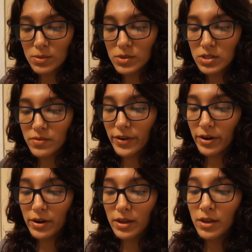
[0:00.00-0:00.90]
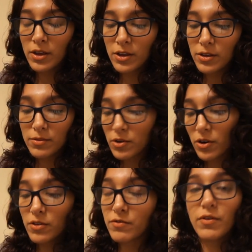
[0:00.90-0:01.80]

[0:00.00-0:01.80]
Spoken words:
which is very Kurt